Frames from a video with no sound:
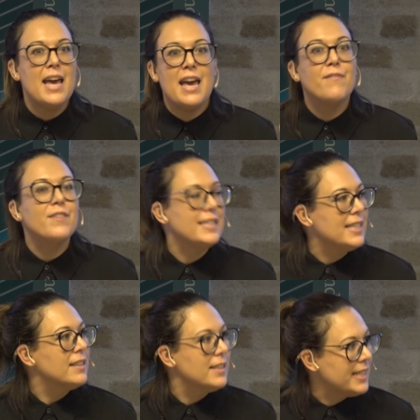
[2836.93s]
every
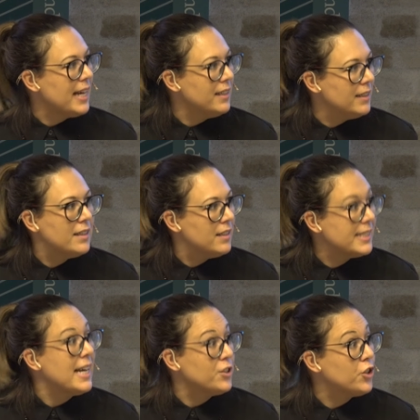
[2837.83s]
single sec uh,
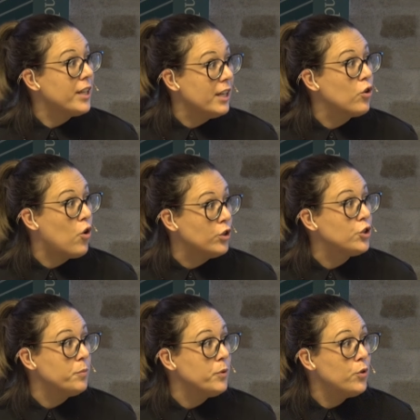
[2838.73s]
sector can
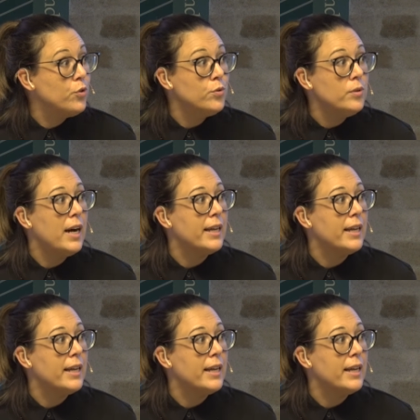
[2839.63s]
contribute to.